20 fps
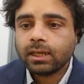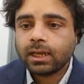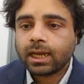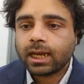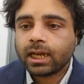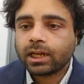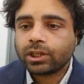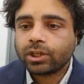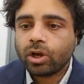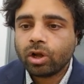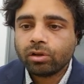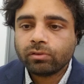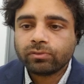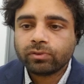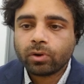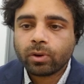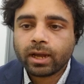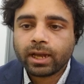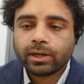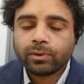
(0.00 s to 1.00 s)

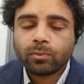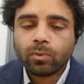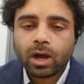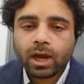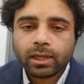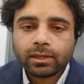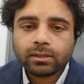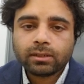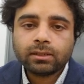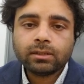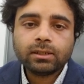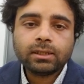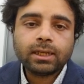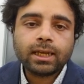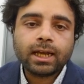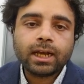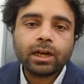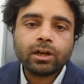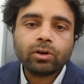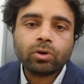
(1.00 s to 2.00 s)
COL4A1
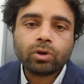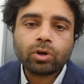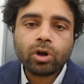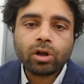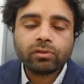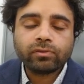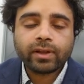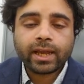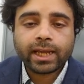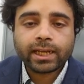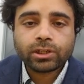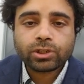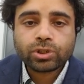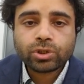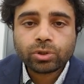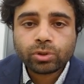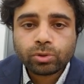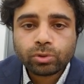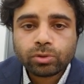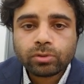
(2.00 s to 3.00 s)
or call for
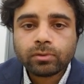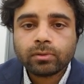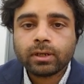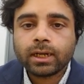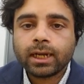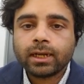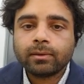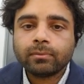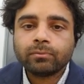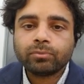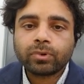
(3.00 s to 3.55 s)
A2.